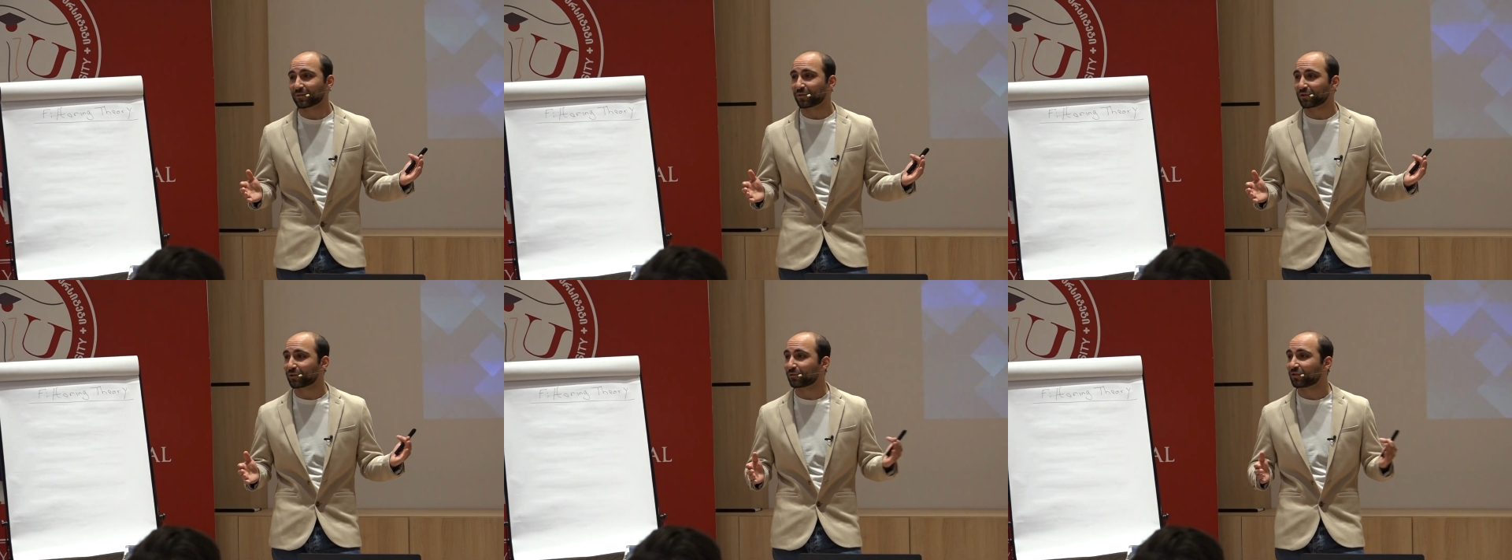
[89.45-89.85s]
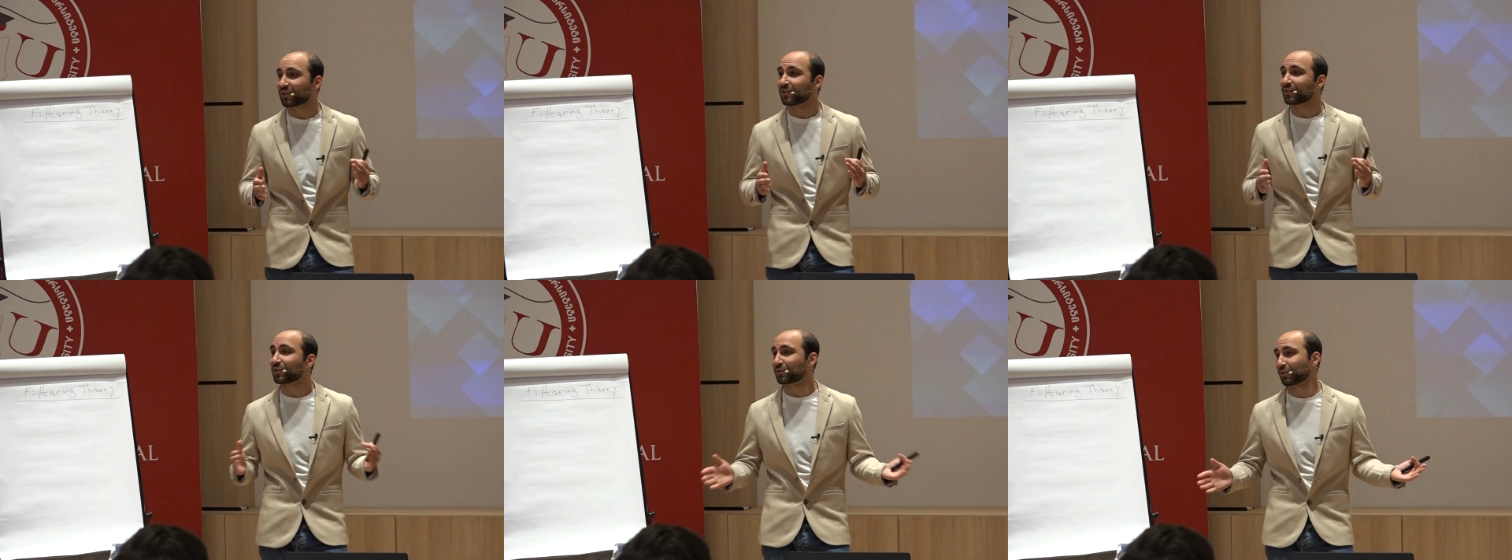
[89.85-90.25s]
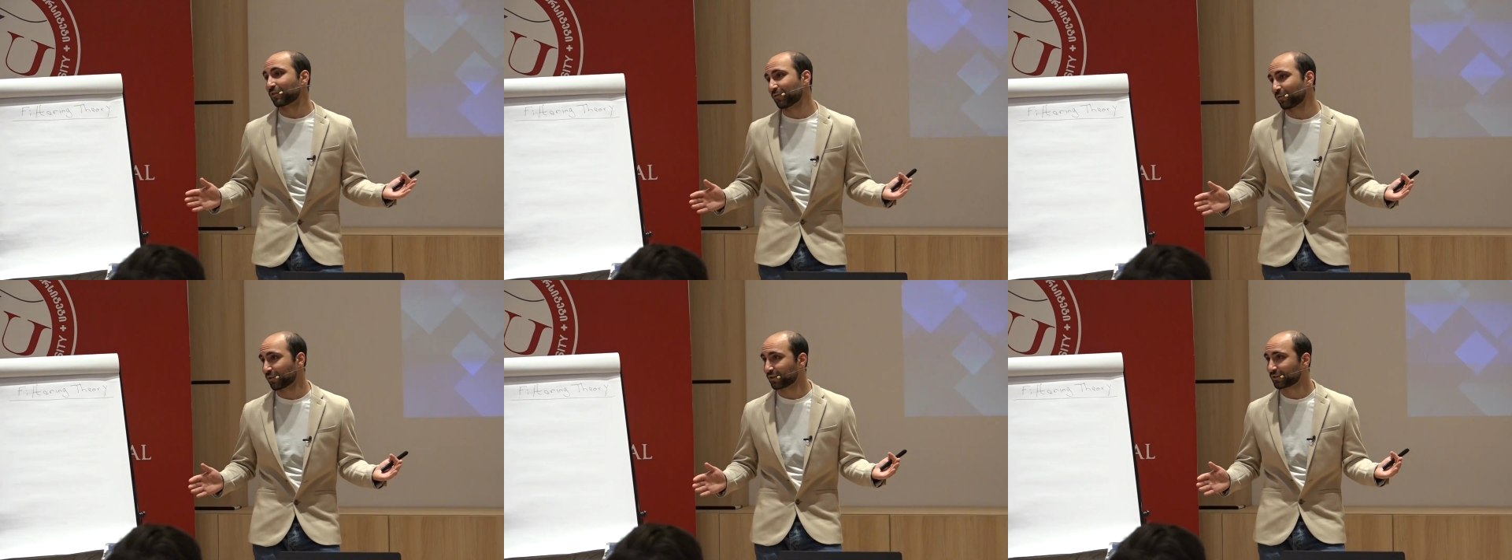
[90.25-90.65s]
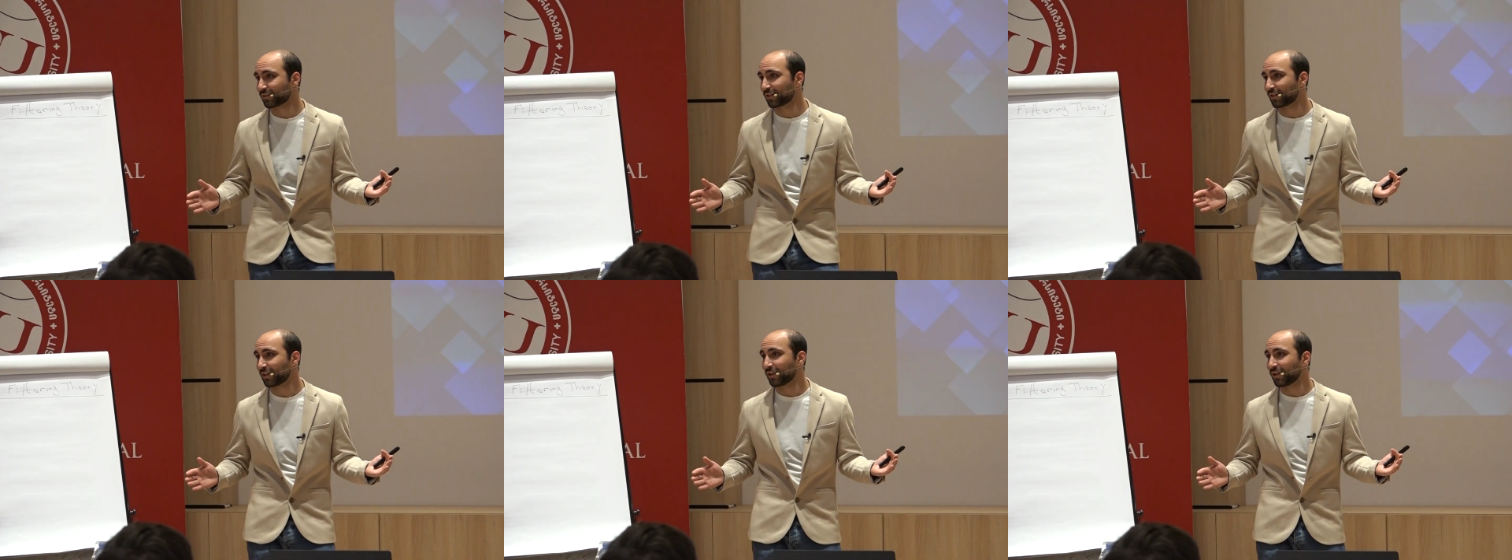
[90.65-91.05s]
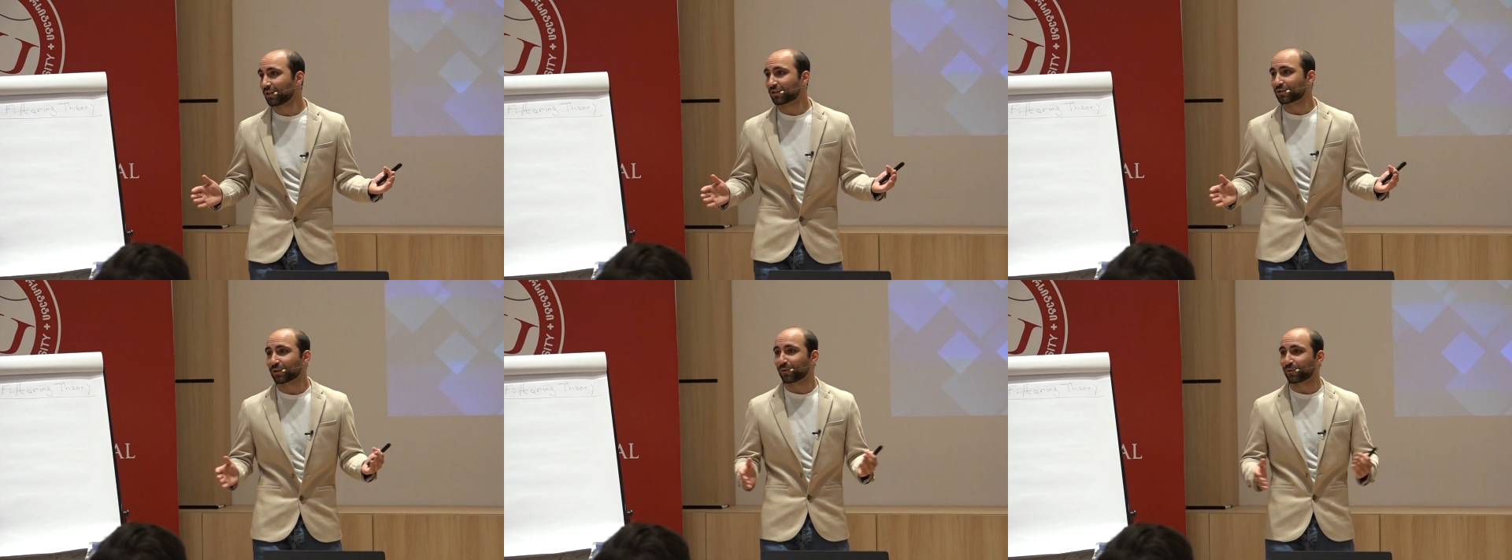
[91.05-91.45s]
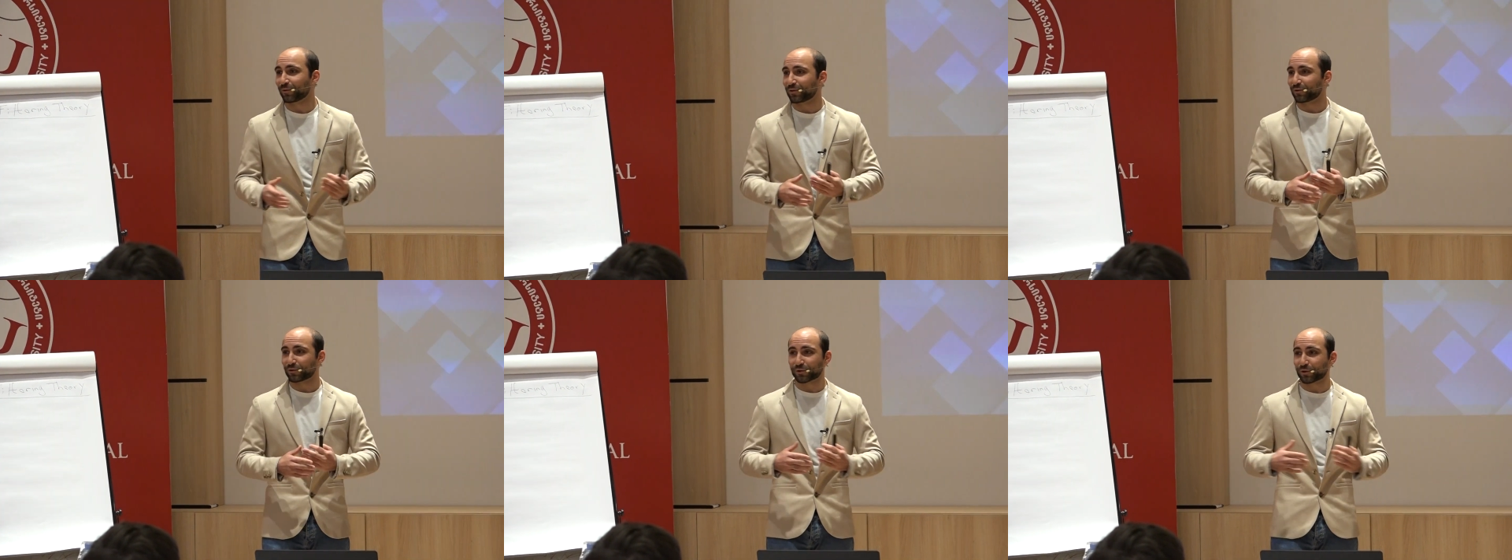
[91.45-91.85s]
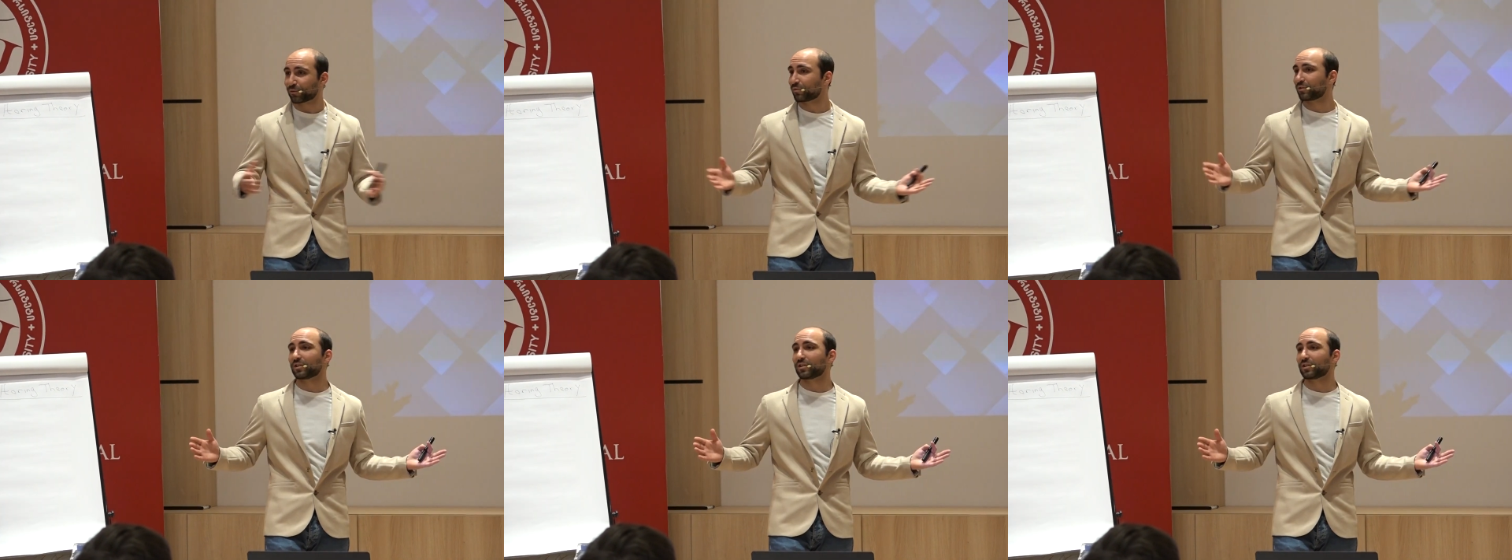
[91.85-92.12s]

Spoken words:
but you did nothing for it. So you screwed